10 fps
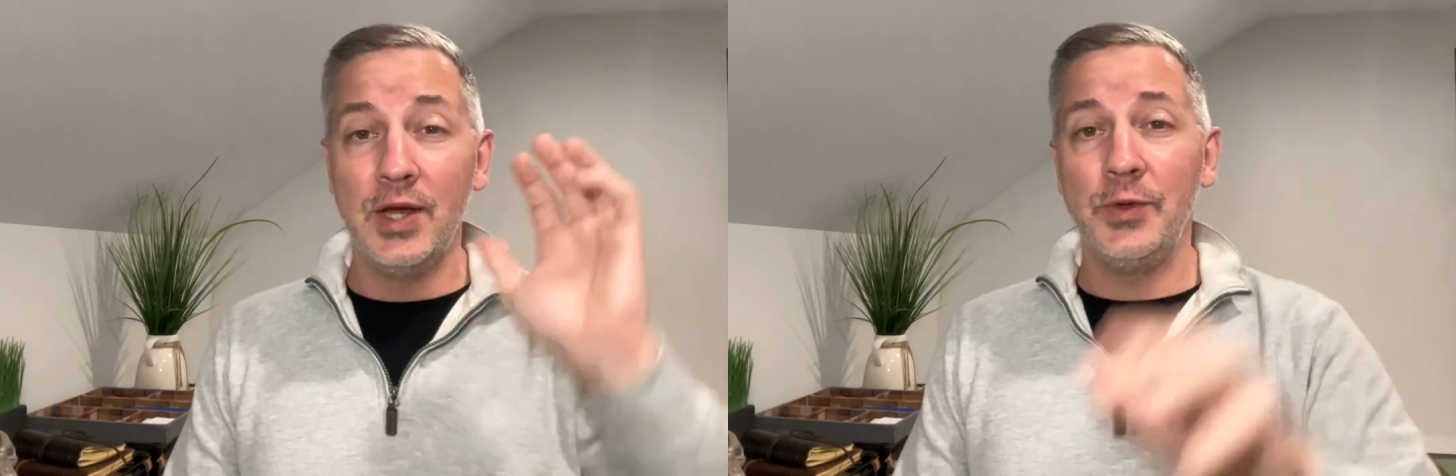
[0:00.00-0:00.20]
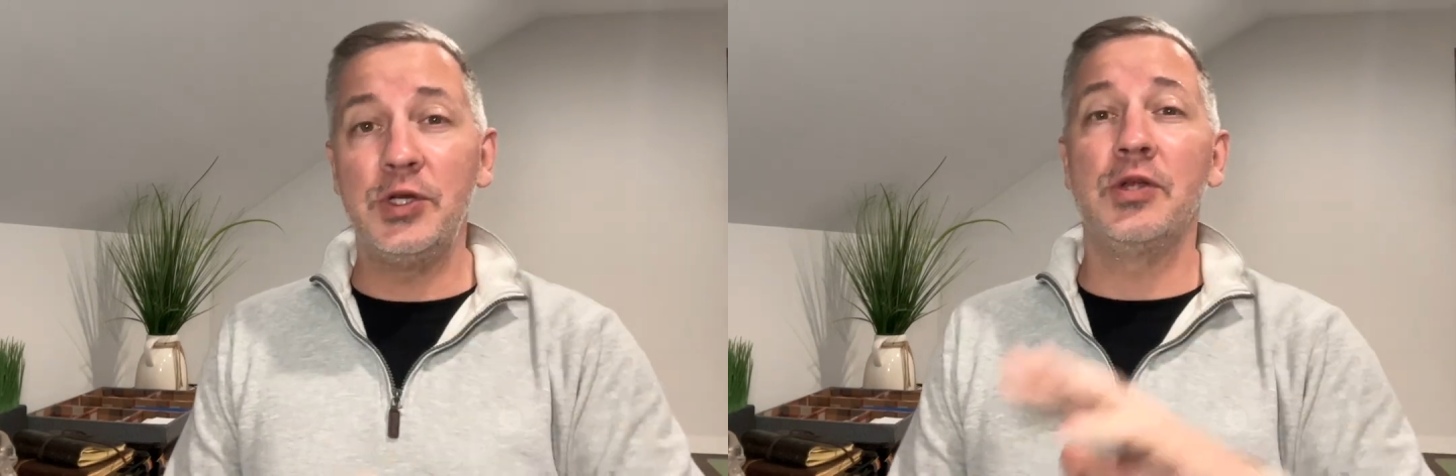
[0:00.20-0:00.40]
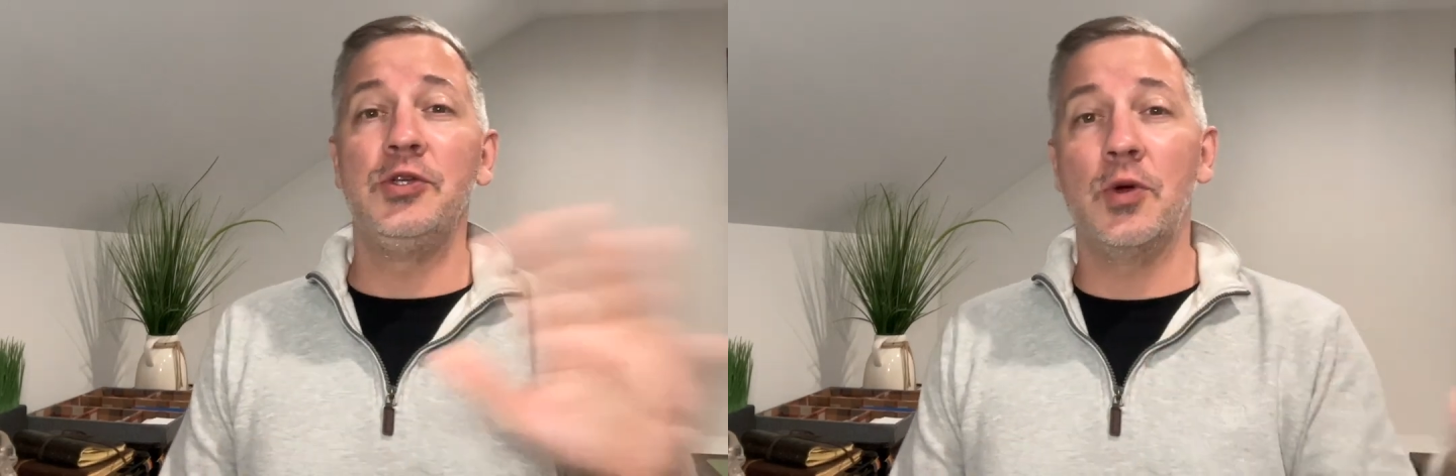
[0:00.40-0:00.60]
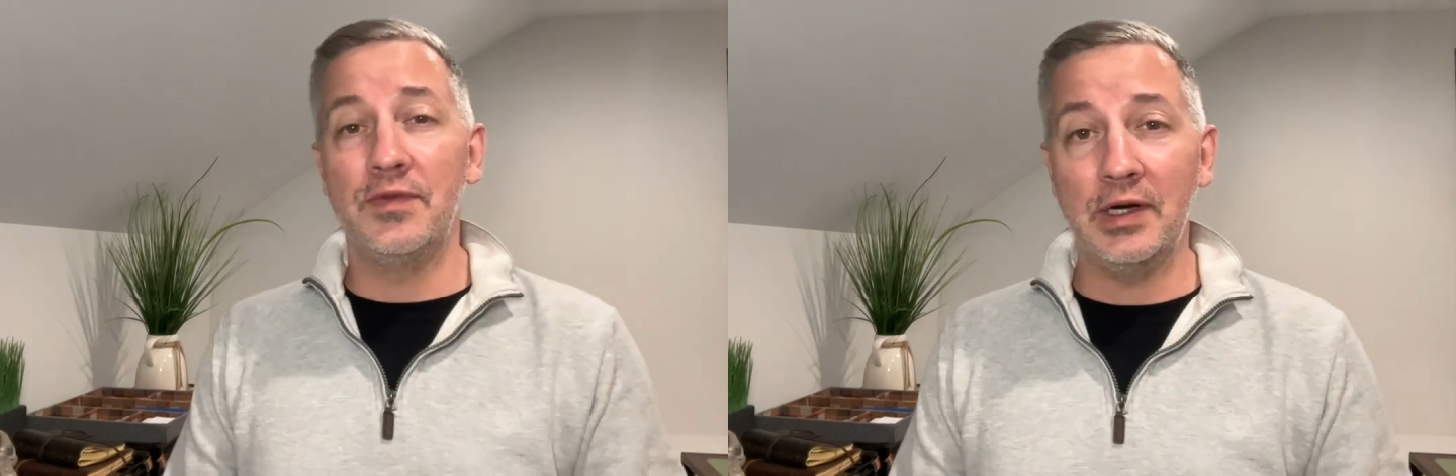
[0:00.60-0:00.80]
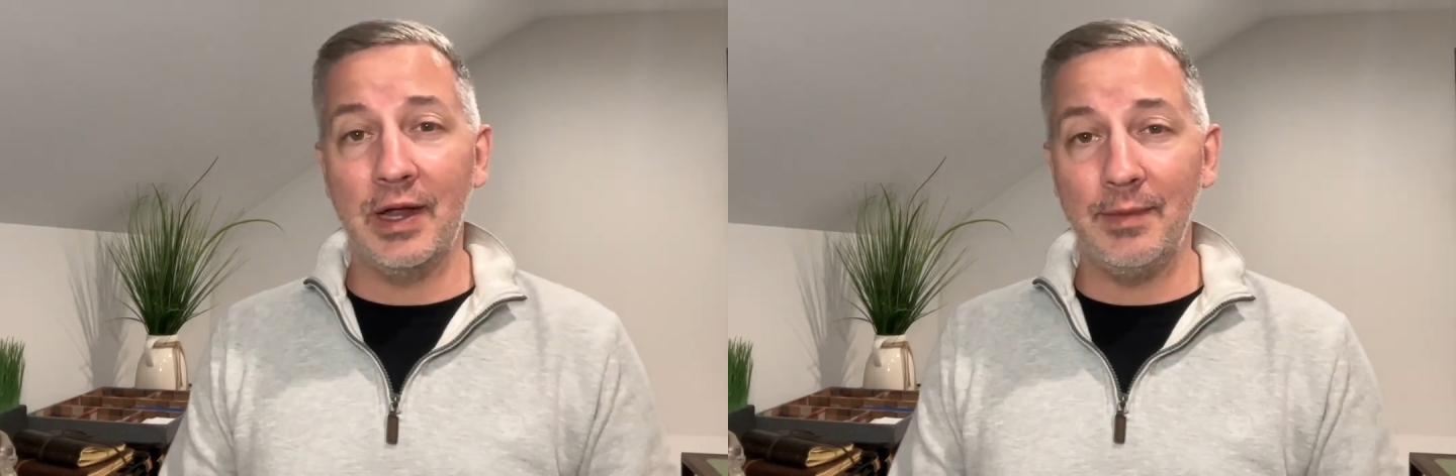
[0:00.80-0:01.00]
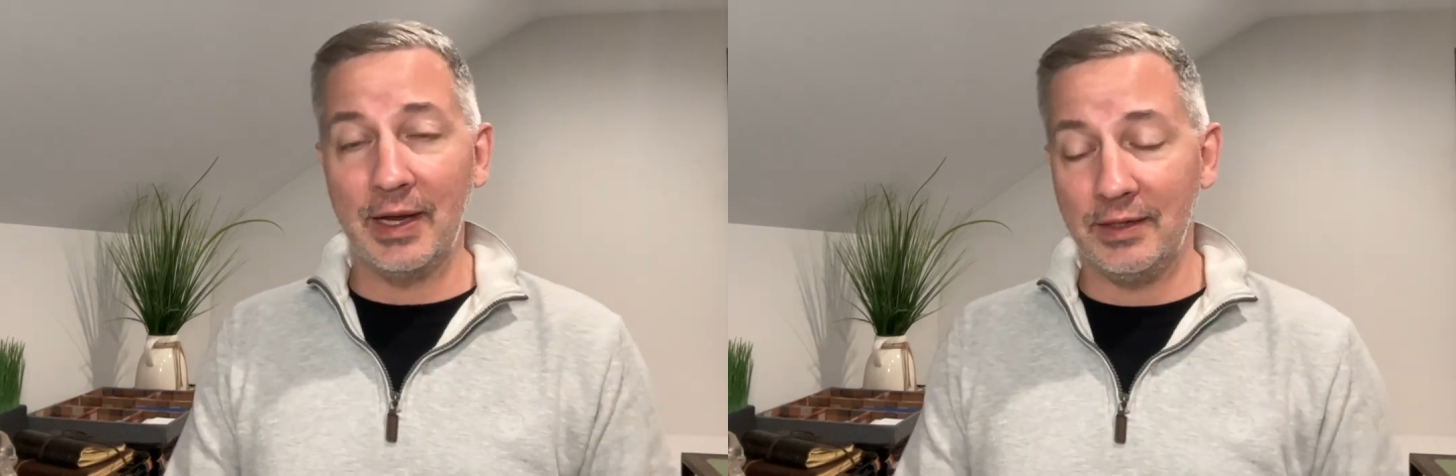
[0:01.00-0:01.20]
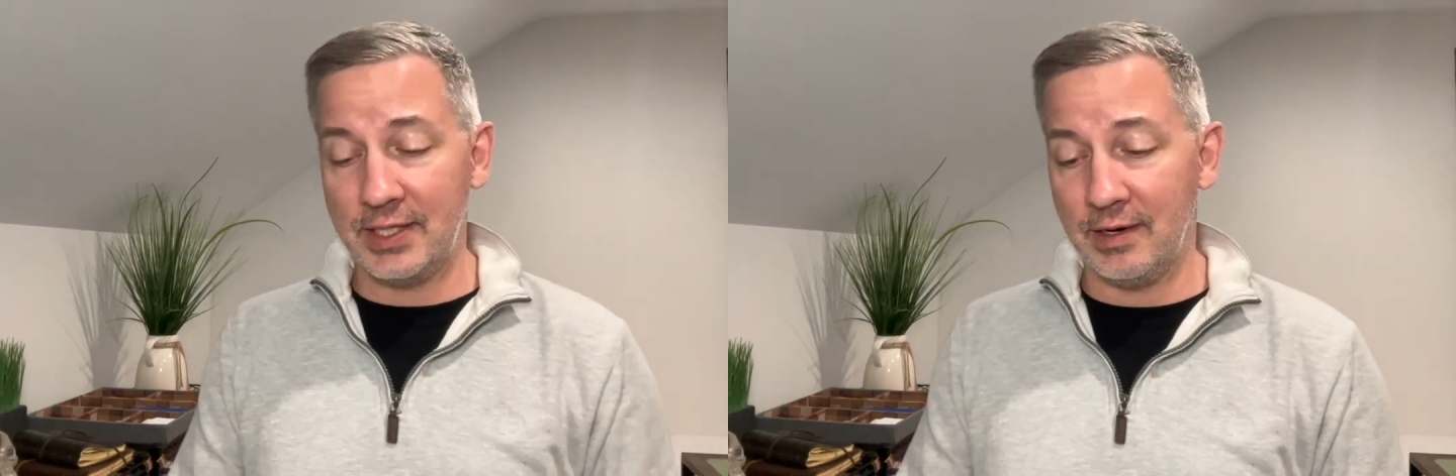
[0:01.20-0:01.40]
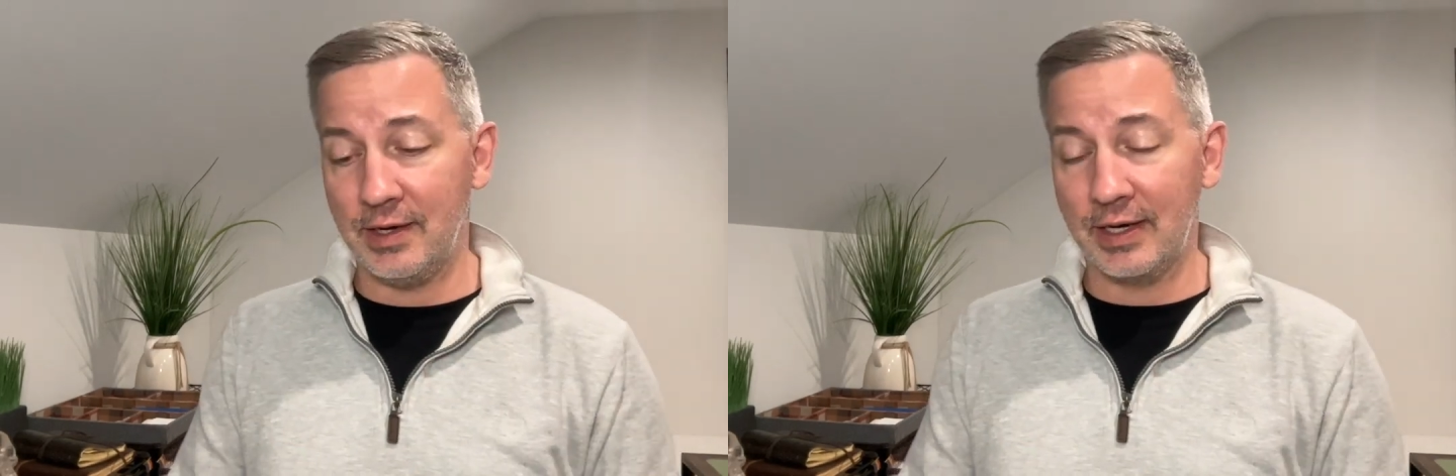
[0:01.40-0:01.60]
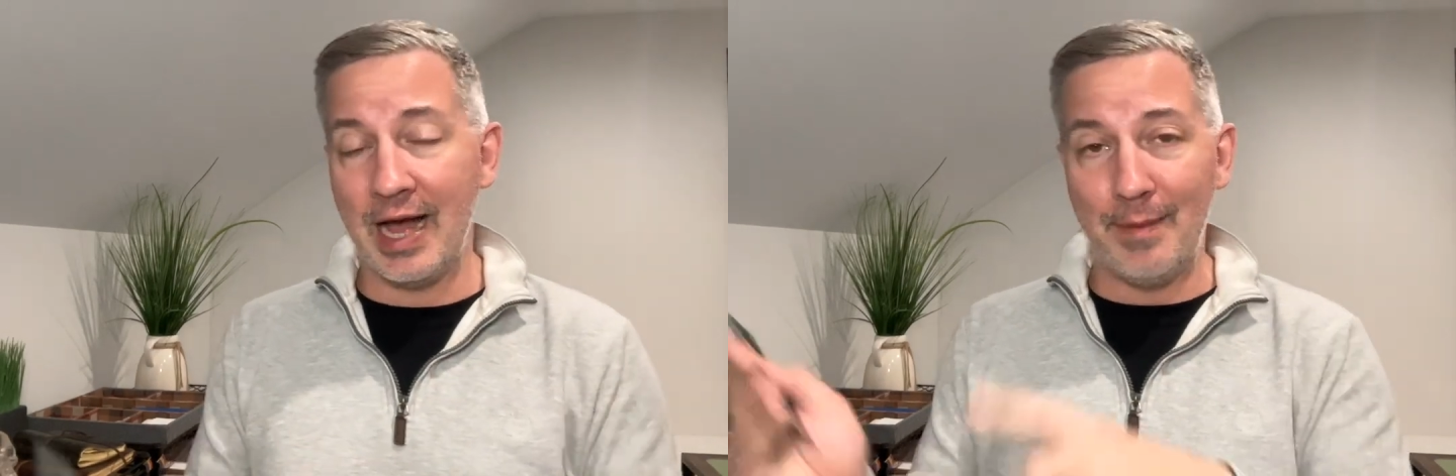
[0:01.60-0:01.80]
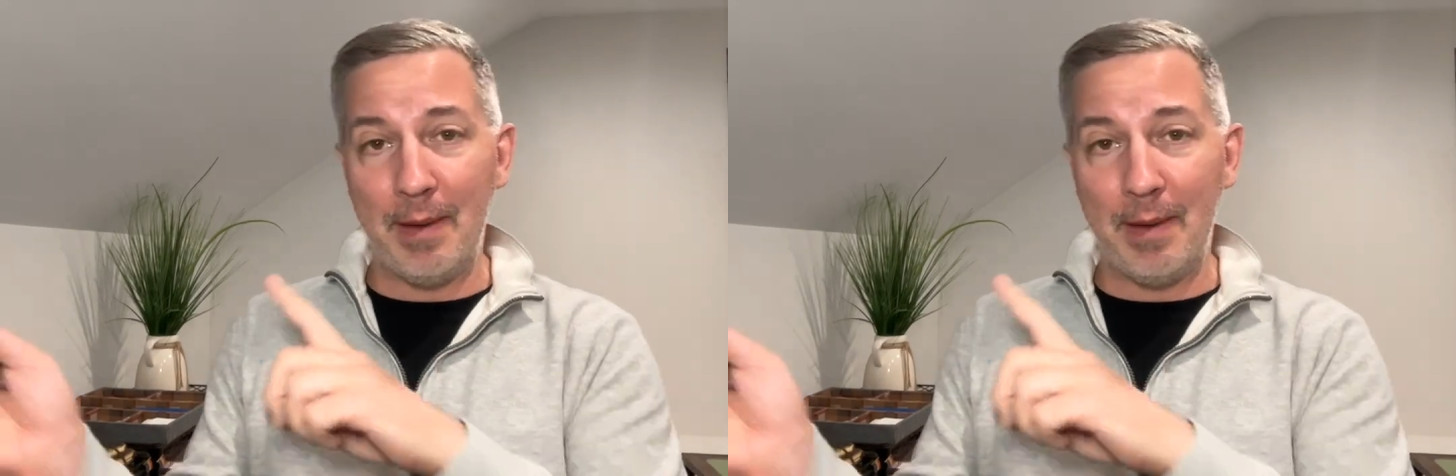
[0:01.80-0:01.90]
which you can do over at comingouttarot.com,